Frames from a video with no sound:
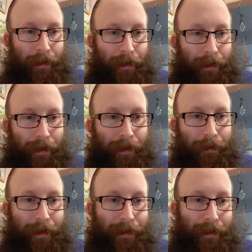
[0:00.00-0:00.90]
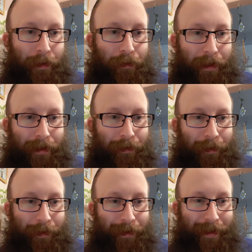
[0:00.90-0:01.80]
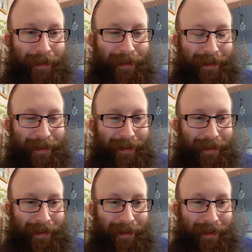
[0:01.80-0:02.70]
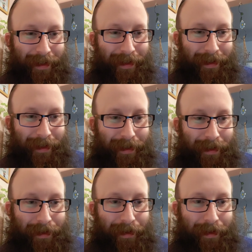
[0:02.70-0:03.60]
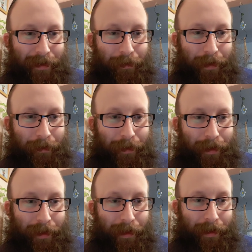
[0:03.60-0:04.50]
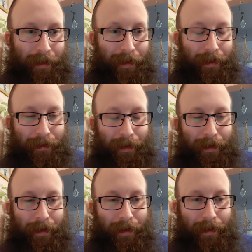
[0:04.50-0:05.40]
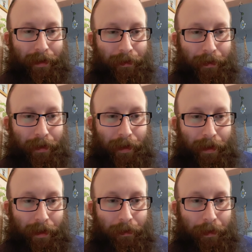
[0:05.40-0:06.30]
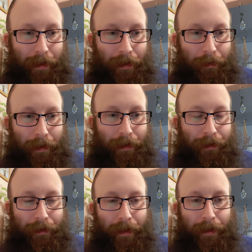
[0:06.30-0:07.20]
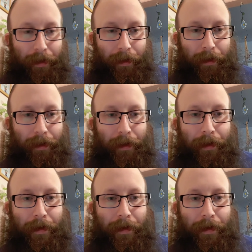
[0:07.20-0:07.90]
Another one is a depressed mood, decreased immunity. These are all the things that we're talking about strengthening,